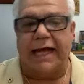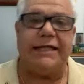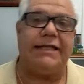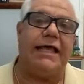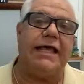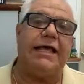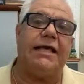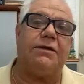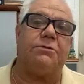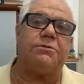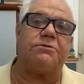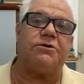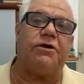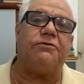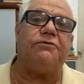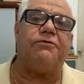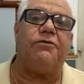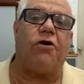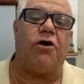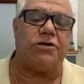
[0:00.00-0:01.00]
I think it was
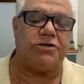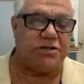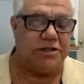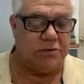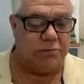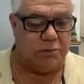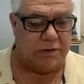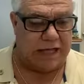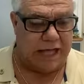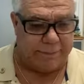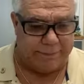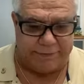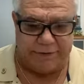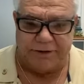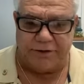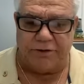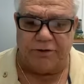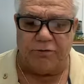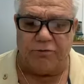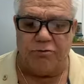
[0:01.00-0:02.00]
unfortunate what
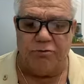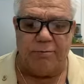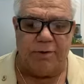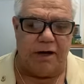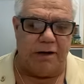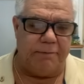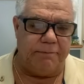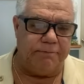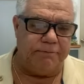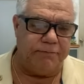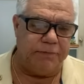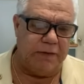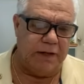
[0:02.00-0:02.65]
happened in Aruba.